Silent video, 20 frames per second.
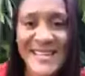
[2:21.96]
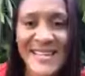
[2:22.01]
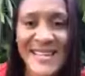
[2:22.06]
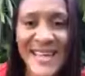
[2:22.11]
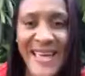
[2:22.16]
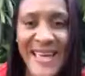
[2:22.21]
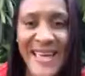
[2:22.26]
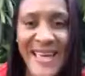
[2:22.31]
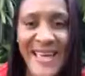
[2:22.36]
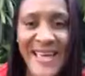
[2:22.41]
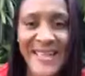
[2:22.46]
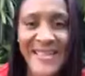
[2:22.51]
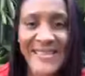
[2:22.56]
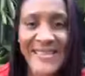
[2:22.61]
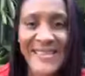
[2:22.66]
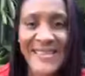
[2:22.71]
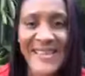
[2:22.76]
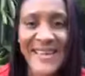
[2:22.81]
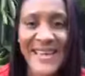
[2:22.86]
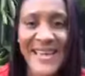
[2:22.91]
Hey,
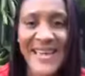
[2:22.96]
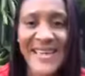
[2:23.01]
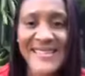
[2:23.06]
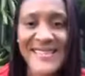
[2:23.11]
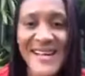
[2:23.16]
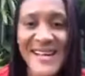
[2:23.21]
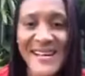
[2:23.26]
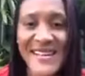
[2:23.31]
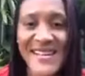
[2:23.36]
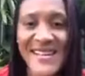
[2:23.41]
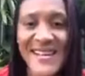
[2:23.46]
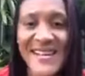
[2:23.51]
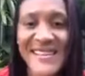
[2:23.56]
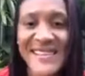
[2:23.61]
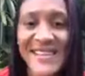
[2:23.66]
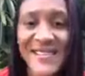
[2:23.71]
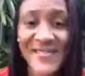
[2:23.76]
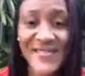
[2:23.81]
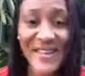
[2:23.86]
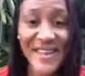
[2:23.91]
Althea. Hey, Tanya.
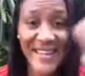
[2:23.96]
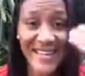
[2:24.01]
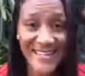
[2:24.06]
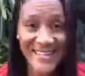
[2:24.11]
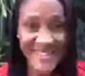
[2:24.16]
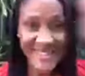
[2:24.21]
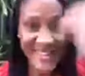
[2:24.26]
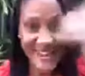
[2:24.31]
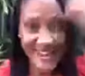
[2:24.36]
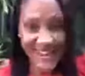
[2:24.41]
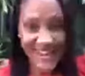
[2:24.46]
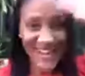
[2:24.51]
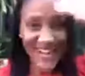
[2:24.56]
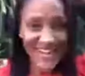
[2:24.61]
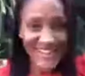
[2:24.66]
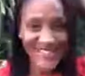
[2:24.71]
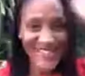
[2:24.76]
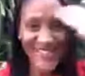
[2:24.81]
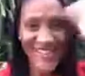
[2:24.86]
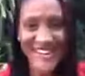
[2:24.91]
Lavinia
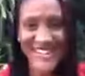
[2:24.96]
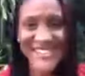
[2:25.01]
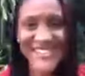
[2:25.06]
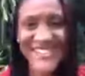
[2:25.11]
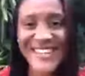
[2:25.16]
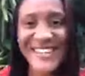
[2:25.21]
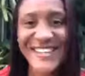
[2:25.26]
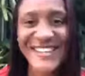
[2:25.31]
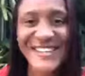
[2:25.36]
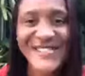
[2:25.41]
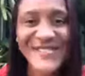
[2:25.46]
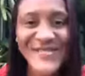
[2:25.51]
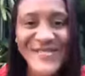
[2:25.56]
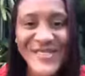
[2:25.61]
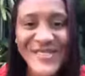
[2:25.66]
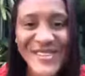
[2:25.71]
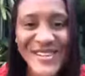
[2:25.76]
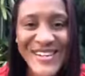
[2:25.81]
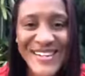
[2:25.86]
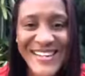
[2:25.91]
is watching. Good
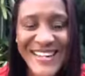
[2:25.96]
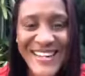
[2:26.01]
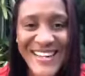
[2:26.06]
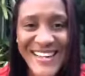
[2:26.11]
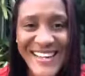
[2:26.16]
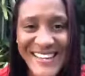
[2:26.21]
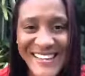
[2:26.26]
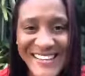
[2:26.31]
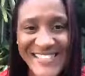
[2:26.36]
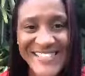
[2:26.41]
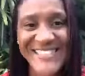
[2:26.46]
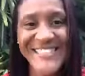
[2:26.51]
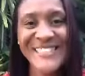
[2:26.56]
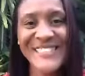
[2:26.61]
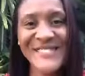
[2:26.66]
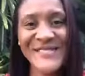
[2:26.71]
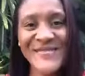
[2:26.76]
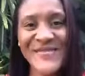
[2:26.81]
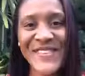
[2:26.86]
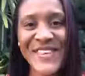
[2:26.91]
morning.
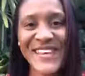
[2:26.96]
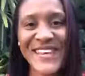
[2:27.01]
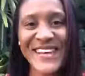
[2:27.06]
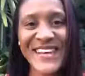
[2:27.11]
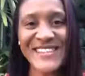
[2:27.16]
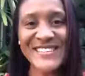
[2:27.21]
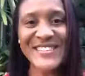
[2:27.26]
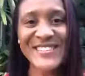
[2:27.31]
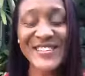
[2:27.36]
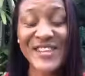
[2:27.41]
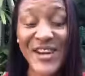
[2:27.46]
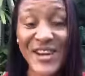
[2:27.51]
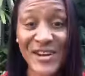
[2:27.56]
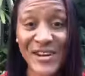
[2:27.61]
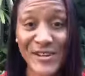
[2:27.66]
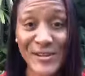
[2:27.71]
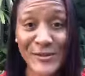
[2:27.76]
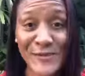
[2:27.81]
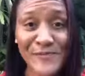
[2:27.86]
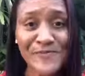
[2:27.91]

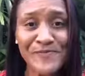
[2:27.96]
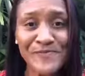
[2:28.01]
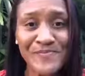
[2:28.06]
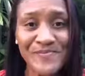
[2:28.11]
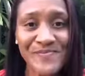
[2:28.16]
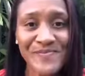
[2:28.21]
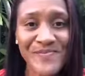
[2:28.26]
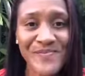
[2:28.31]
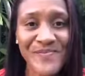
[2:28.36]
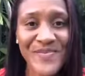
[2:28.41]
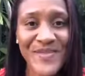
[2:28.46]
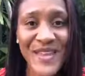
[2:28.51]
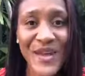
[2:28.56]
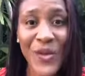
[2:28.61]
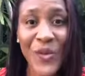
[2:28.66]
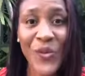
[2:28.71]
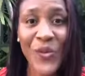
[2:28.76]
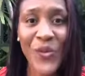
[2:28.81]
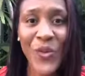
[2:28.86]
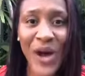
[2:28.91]
So
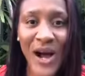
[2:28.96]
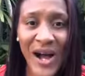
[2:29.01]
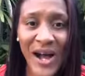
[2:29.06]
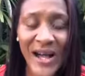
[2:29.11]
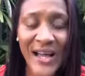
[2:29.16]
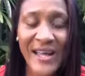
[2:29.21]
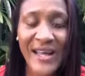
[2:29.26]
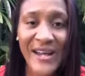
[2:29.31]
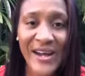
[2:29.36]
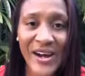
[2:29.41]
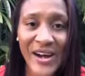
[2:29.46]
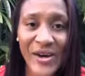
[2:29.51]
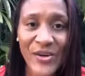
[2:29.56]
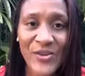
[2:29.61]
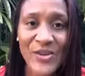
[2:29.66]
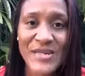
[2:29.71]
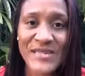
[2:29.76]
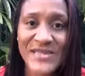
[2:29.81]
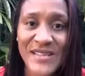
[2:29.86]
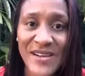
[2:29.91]
why are
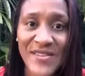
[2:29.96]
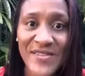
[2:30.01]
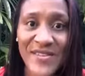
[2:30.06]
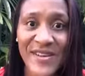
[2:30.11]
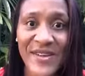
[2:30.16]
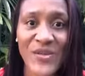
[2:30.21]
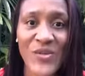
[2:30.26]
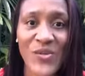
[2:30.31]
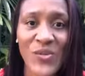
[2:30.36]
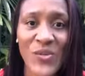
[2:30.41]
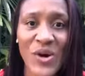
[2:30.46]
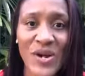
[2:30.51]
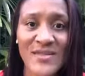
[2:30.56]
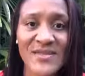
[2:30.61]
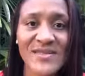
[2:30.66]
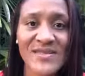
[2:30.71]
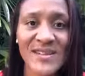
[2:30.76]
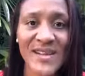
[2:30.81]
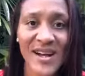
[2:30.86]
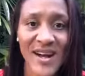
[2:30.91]
we suffering?
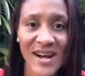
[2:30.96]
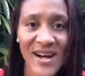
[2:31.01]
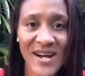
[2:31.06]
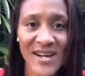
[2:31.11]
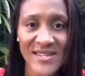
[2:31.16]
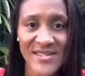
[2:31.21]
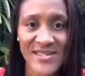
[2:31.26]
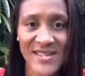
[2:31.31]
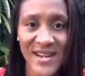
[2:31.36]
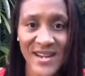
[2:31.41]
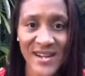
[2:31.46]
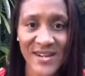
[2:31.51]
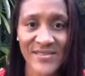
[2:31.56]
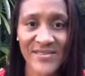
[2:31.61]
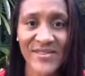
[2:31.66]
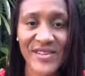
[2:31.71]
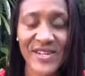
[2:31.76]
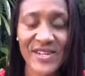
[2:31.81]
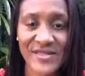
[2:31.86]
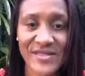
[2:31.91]
What's the cause
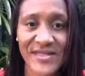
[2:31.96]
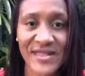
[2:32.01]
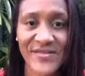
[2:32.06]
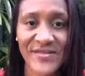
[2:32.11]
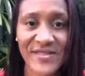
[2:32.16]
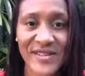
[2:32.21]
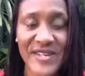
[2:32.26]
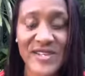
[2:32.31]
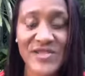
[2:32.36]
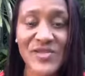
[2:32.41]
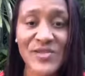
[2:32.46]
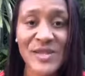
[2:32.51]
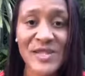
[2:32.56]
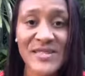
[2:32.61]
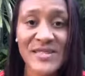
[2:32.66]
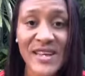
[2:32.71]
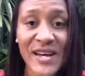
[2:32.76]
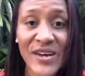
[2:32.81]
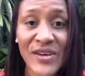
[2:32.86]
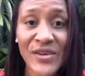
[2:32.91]
of our suffering? So I'm going
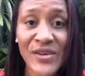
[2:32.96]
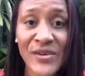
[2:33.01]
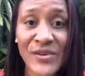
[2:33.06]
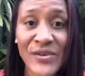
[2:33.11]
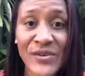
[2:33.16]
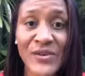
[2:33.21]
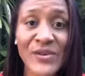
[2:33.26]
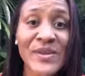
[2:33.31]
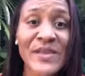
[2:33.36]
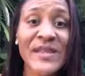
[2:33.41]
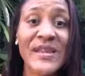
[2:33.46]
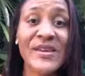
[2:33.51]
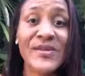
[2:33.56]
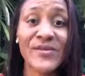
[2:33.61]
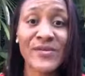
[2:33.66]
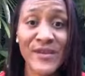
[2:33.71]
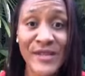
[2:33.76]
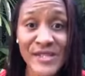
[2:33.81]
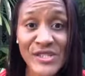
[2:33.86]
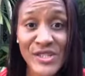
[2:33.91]
to tell you the
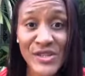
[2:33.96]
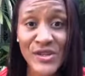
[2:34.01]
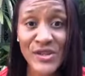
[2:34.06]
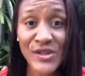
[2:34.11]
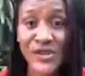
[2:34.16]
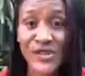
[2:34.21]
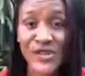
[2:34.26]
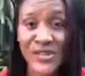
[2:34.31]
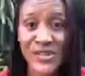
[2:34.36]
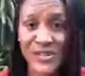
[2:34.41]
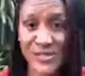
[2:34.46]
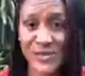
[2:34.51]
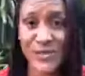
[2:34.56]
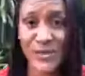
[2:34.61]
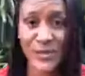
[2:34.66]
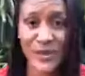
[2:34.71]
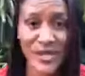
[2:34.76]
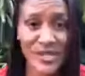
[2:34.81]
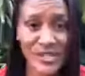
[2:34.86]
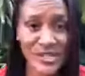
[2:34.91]
original
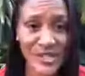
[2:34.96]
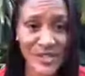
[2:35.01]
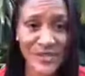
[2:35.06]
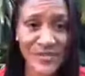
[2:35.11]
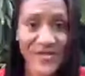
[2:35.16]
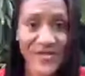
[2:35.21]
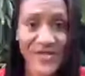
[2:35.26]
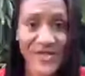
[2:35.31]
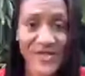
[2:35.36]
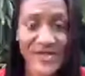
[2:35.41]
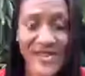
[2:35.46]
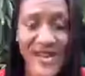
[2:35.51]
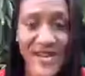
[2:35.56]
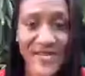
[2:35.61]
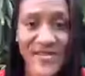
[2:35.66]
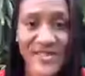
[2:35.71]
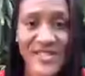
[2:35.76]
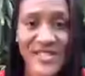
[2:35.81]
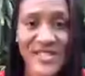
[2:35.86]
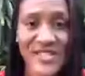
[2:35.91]
inspiration for this
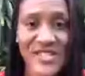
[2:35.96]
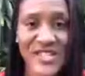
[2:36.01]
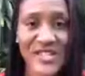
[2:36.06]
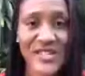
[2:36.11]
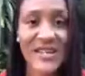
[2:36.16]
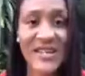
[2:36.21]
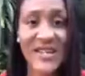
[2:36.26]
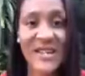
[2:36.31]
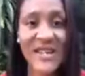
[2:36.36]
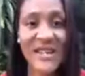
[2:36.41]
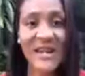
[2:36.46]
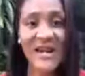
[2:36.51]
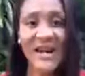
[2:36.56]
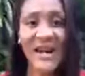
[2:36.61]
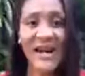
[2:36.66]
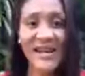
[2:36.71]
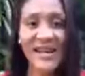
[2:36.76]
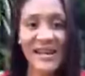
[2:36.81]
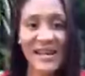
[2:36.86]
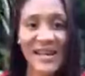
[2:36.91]
conversation.
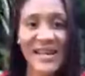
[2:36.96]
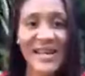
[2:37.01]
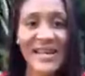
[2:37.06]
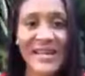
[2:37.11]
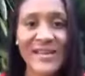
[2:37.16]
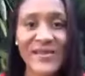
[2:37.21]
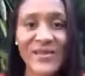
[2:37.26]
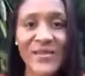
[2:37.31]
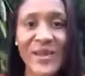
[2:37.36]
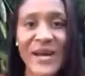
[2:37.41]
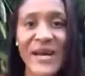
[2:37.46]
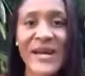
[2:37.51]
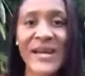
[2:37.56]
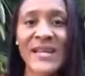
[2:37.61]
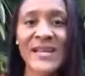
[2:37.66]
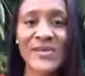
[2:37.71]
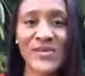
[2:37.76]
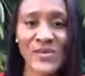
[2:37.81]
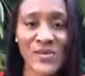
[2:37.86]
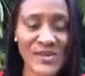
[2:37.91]
A client of
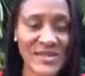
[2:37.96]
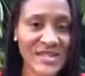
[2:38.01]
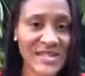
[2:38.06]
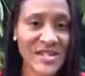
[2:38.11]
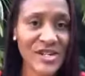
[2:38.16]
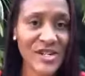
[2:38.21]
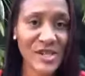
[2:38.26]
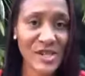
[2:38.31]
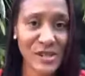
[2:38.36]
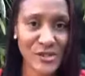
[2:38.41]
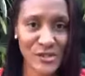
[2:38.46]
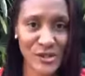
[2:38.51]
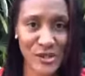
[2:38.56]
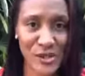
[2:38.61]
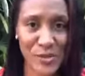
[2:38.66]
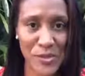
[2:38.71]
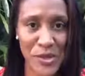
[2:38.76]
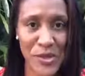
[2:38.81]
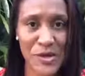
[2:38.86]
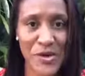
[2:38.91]
mine was in our
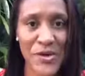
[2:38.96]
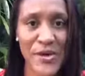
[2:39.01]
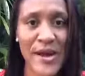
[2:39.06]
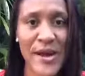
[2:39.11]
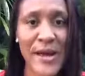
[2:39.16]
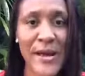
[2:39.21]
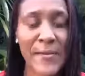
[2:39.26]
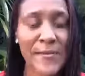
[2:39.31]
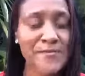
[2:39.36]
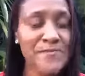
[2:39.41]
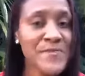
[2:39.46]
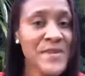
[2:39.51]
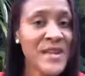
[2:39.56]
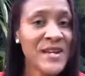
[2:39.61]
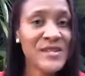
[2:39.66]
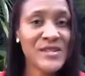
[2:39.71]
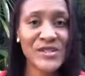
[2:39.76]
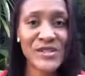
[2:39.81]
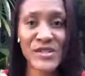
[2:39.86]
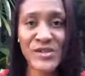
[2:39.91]
coaching program,
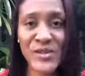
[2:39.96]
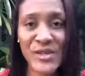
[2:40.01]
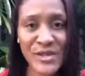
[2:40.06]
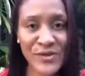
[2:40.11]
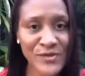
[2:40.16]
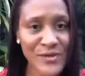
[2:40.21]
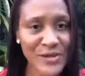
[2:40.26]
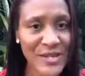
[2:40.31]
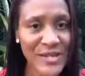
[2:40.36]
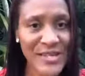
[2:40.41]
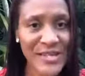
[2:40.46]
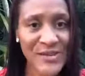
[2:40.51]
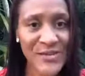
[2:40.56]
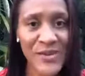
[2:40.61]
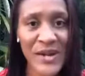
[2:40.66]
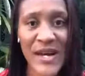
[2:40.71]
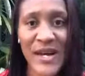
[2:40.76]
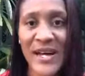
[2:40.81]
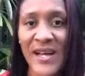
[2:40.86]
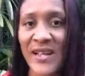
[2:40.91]
doing really
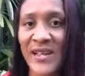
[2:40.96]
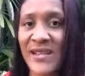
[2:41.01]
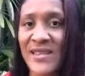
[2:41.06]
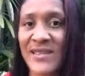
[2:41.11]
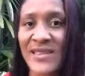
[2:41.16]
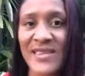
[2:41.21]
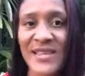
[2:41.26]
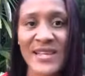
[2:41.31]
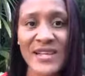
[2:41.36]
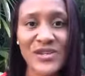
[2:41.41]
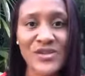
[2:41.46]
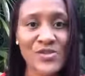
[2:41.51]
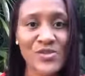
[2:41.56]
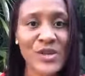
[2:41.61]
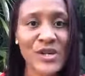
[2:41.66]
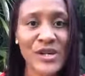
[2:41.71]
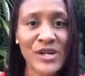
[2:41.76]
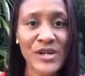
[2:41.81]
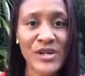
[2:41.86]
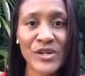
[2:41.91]
well. Things
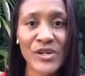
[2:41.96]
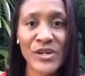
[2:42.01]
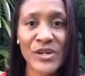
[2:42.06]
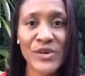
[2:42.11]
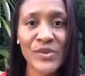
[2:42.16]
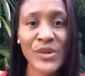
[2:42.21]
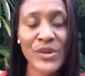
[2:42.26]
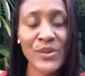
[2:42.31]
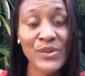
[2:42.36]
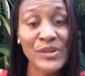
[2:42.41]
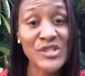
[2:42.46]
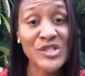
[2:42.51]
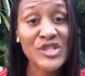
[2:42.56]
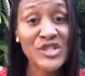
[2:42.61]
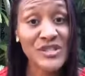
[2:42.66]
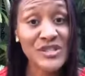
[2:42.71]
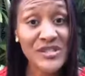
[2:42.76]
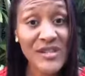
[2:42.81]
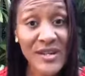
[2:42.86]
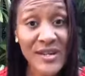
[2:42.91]
were, you know, when
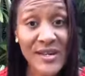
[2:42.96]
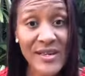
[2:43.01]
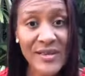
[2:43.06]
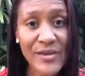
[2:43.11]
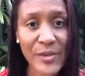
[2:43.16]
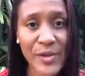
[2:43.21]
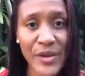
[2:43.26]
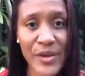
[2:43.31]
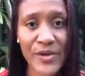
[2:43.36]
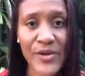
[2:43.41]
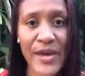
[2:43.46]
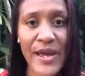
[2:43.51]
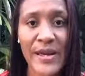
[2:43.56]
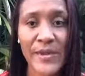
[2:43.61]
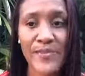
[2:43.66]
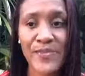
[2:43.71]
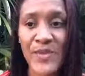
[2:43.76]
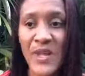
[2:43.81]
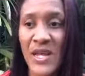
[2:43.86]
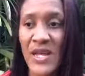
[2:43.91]
she started the
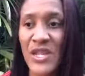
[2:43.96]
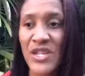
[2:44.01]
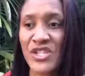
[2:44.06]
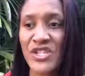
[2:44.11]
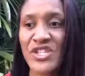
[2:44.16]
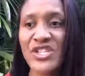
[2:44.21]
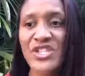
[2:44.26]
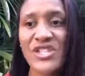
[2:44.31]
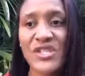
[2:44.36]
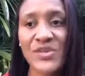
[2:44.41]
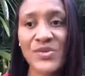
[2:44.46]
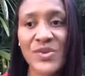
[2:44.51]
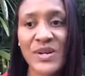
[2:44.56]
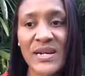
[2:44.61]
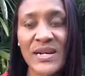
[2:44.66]
program, she had